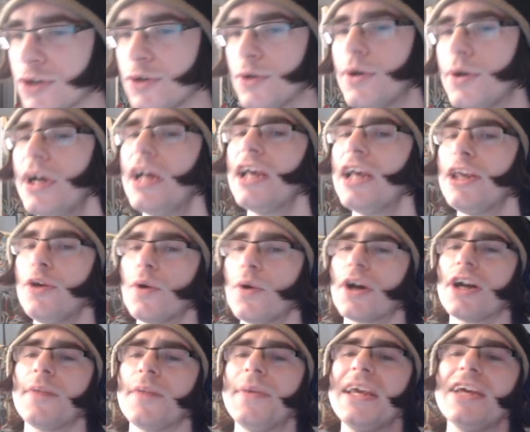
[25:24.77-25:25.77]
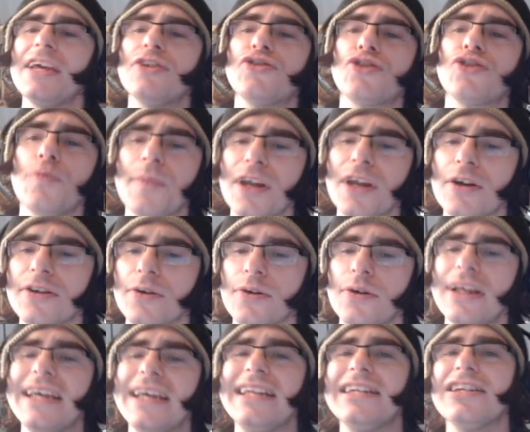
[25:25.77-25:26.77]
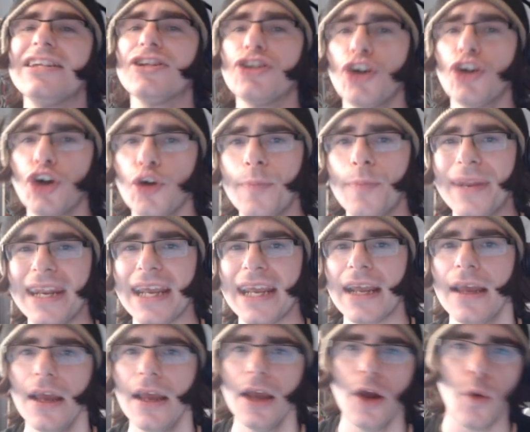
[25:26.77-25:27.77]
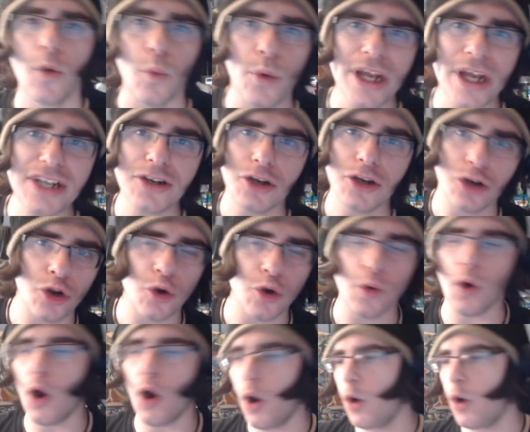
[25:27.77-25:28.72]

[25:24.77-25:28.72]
Crew, you are going to be instrumental in determining which new,